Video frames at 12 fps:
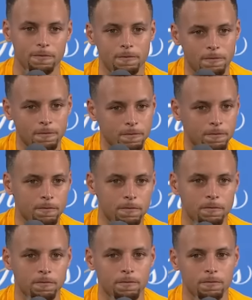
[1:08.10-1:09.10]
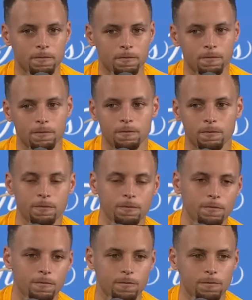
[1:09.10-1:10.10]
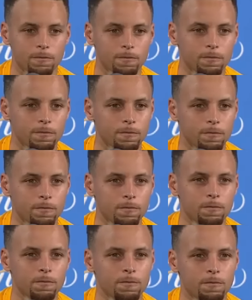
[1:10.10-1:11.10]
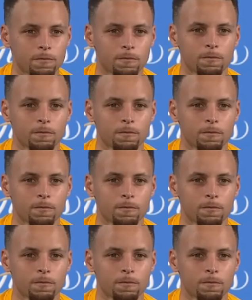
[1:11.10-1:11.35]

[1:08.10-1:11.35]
Nobody speaks.